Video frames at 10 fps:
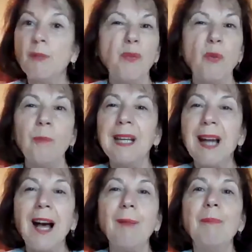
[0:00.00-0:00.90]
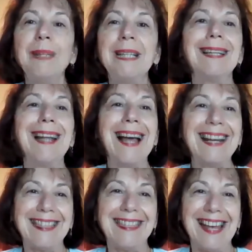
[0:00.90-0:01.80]
we've all become a bit
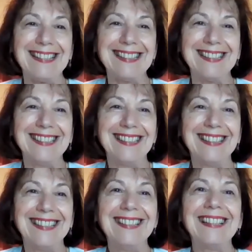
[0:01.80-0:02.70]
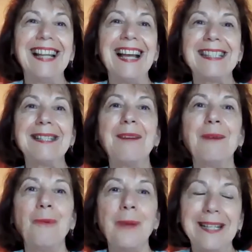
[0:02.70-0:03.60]
like that in the last
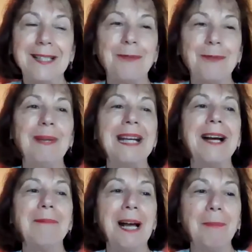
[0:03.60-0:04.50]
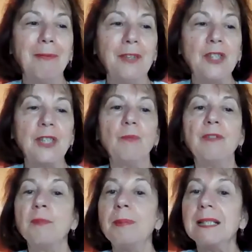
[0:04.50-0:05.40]
weeks. We've become hyper vigilant. We've
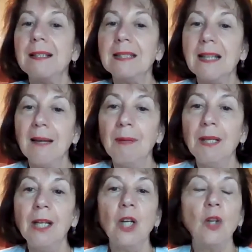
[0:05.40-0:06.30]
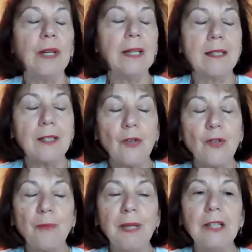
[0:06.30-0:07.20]
spent our time looking at
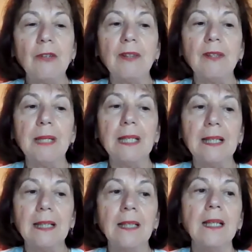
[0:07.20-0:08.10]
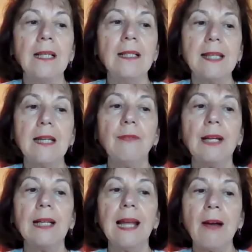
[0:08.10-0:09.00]
social media and the media instead of
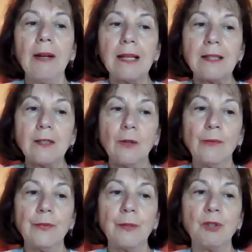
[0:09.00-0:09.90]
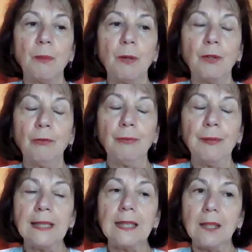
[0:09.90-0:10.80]
allowing ourselves to both
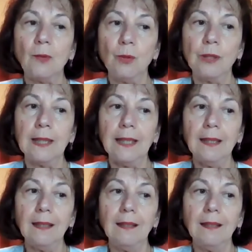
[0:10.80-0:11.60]
reflect inwardly